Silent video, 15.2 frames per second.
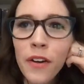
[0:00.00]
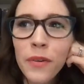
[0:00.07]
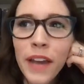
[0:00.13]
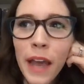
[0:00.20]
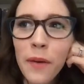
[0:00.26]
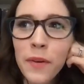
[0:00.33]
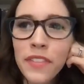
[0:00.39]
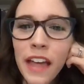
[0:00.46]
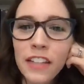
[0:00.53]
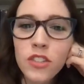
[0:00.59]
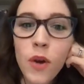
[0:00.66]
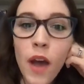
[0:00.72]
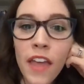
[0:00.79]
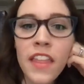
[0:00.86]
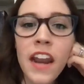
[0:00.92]
okay with that. So,
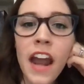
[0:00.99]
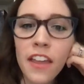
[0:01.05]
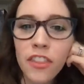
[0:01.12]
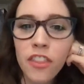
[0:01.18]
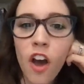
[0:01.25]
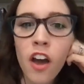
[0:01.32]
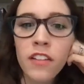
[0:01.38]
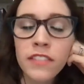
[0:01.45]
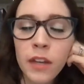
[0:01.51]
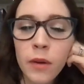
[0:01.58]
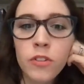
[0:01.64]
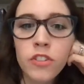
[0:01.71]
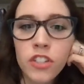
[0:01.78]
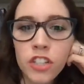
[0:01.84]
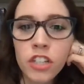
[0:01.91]
and then I thought they were
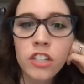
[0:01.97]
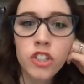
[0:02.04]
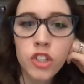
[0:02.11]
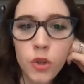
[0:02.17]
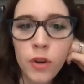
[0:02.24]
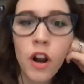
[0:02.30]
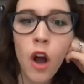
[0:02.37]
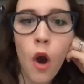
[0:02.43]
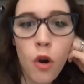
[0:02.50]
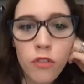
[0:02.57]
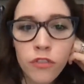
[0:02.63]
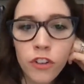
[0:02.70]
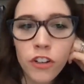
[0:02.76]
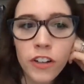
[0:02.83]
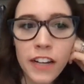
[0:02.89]
just going to do it
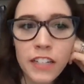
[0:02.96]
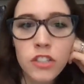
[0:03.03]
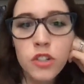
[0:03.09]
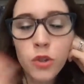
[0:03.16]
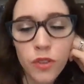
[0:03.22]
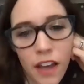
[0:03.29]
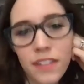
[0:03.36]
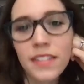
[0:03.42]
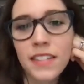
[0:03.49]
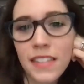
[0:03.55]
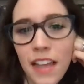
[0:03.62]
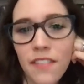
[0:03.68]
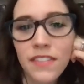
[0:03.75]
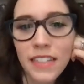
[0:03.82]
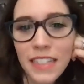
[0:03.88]
over in
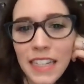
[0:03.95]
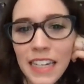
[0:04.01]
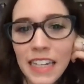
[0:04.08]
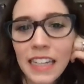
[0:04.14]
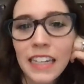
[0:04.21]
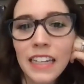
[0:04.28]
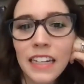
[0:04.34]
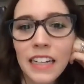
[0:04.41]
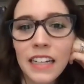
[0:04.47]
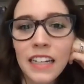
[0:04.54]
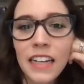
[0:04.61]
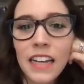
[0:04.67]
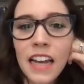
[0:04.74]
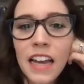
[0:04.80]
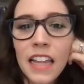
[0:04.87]
2017.
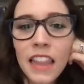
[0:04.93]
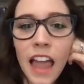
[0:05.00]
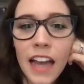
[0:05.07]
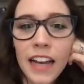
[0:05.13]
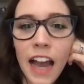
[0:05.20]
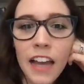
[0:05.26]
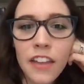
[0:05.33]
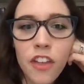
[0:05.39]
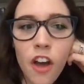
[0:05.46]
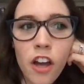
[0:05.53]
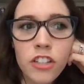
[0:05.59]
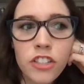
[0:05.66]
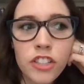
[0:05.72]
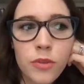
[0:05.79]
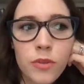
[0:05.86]
Like, I thought
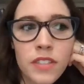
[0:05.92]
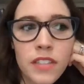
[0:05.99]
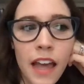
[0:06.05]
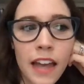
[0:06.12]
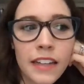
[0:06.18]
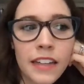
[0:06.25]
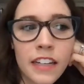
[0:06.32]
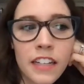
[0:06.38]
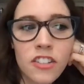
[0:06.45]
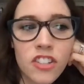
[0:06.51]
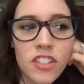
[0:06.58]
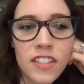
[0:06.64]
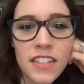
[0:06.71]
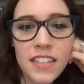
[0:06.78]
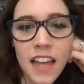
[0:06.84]
she was like going to
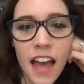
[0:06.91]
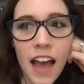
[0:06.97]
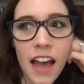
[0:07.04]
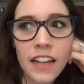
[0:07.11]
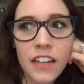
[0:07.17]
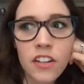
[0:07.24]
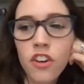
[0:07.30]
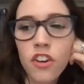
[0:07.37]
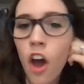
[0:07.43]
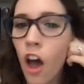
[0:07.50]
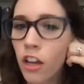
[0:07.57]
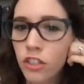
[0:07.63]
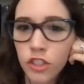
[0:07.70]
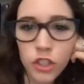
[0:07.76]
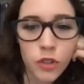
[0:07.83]
just decide
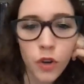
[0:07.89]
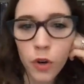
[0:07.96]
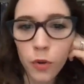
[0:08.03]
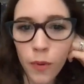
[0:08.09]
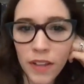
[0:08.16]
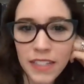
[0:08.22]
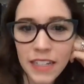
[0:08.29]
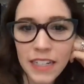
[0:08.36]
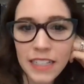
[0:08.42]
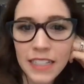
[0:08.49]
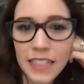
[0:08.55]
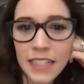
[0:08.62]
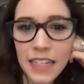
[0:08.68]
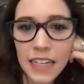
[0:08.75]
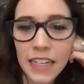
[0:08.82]
not do her
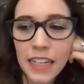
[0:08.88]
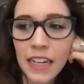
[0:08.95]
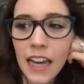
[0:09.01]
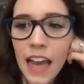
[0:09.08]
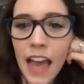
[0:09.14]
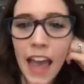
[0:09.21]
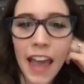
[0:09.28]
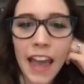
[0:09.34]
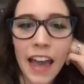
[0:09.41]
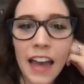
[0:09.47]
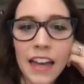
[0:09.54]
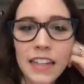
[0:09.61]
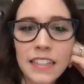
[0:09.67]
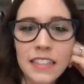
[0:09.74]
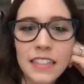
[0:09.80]
residency
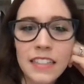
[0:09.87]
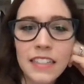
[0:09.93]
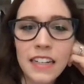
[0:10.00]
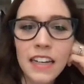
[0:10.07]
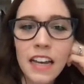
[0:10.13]
and